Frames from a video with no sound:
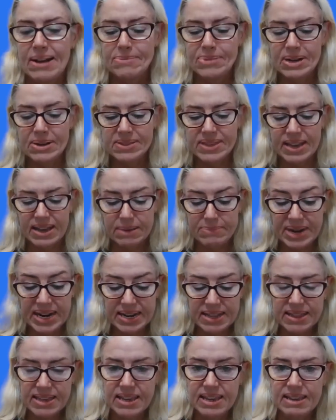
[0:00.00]
Well,
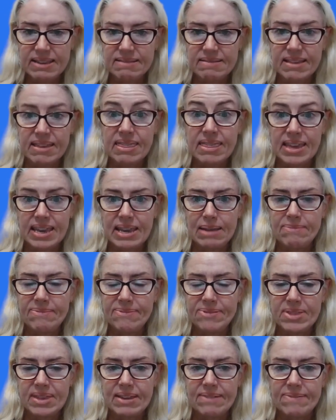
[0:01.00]
the theme
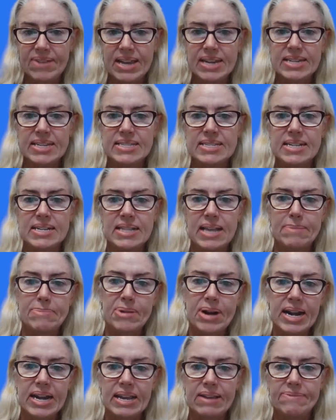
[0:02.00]
for the event is
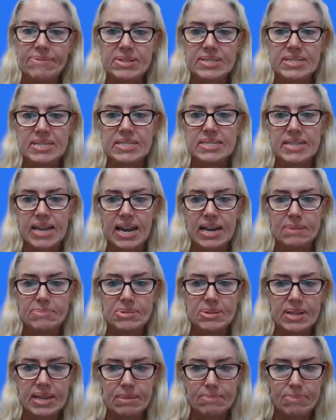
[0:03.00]
collaborating for
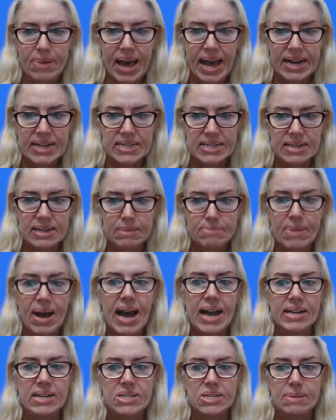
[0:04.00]
sustainable impact
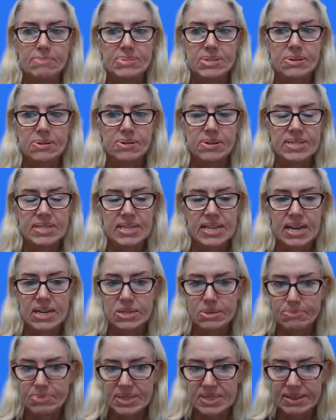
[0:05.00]
partnerships across the
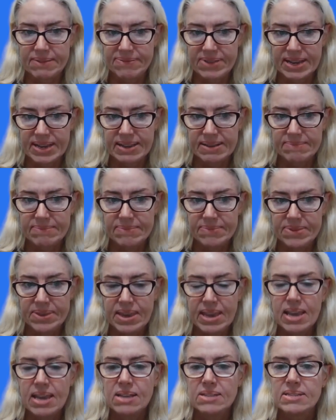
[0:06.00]
Asia Pacific.
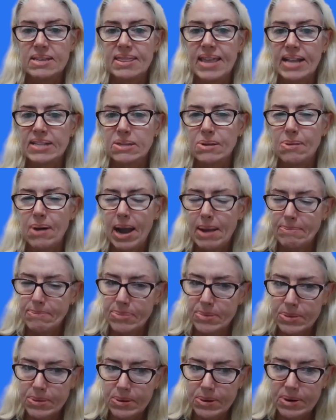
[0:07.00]
So that's quite
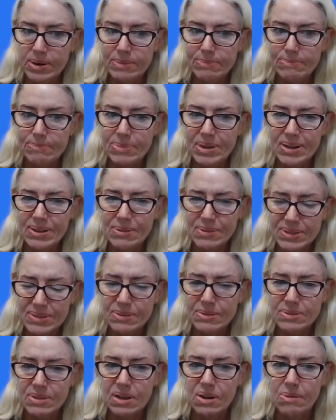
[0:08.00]
broad, but it's
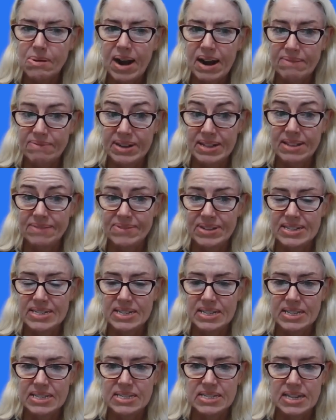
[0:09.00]
also quite relevant
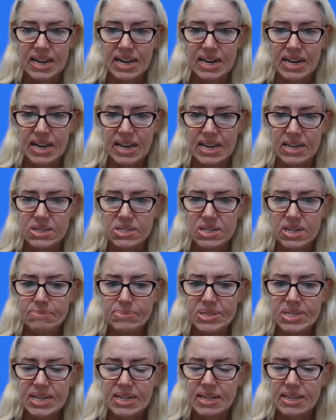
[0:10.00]
in this day and age,
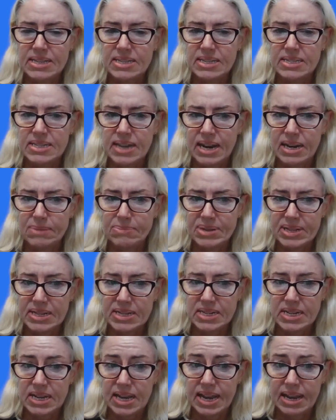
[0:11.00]
particularly the
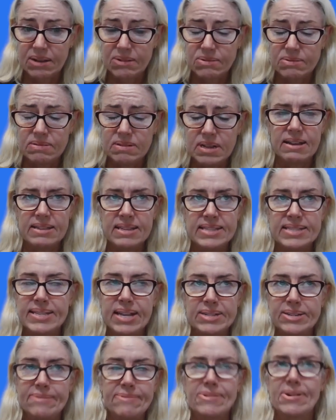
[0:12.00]
sustainability angle. There's
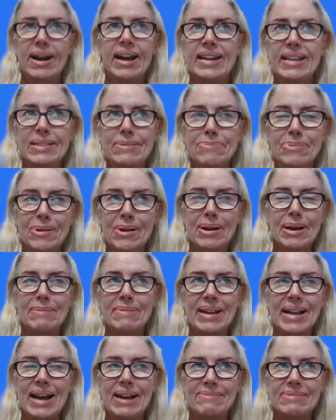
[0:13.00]
such a variety in the program, I
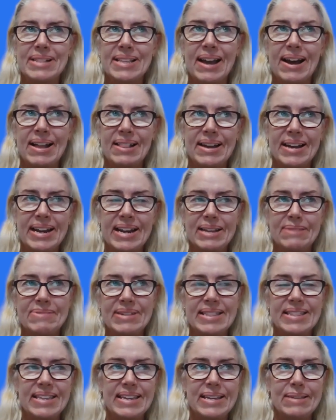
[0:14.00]
can't really highlight any
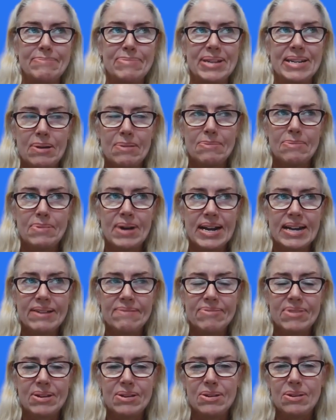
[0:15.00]
one thing, but one
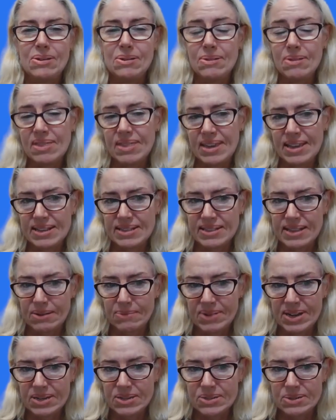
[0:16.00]
of the new things that
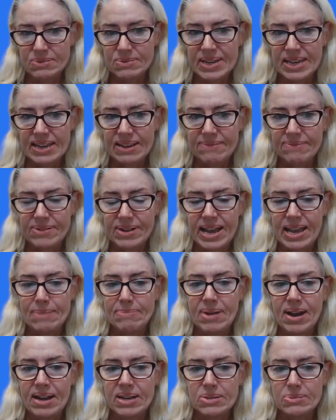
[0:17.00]
we're doing for
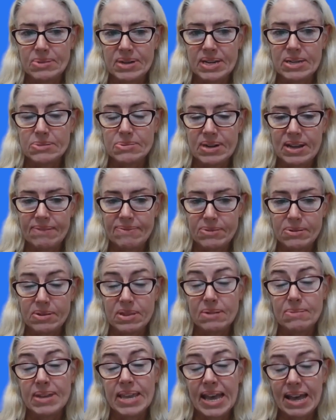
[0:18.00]
APAIE 2024
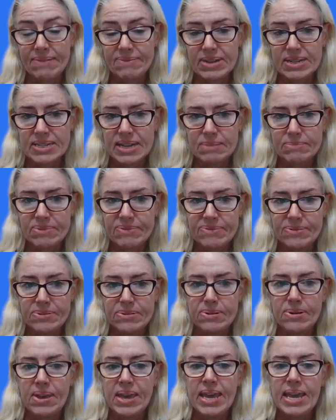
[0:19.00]
that we haven't done
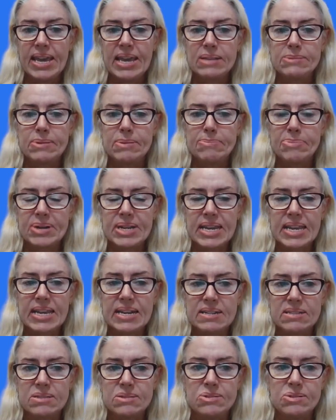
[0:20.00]
before is we're bringing
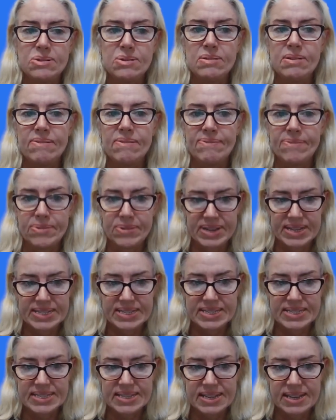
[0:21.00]
in a student
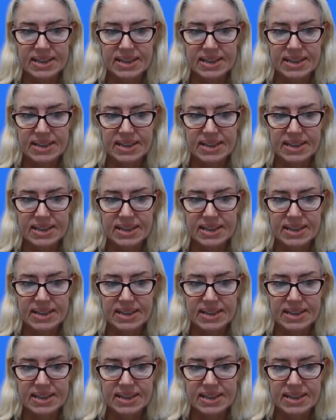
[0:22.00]
voice.